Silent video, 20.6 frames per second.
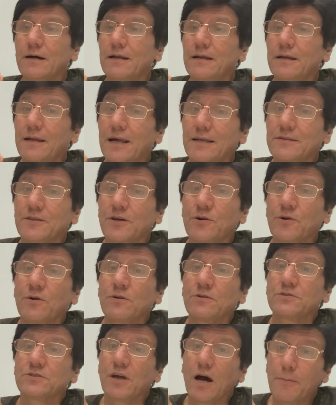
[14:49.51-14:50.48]
Lateral
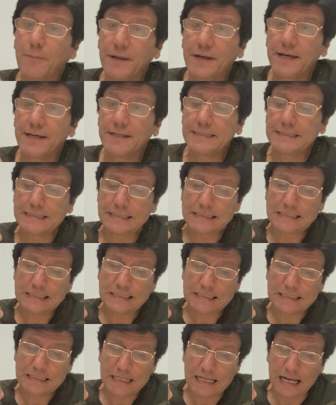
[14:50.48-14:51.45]

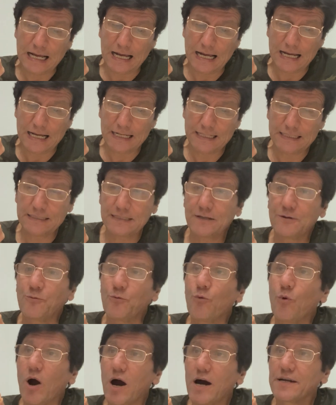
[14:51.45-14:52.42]
dominance and
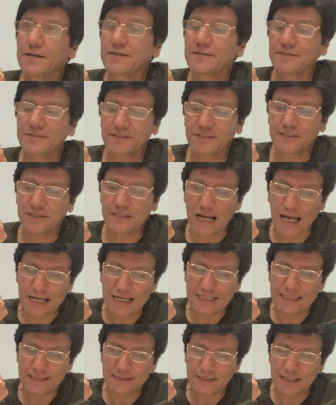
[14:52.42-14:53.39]

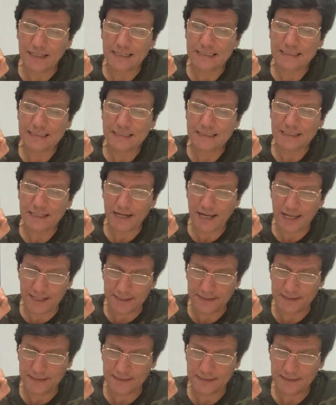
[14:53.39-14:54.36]

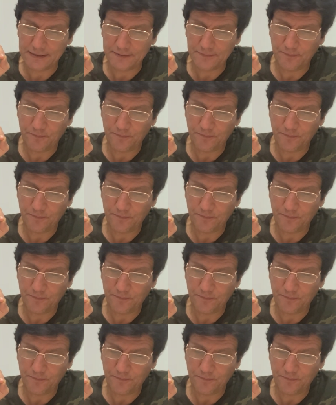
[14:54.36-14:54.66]
one-sidedness.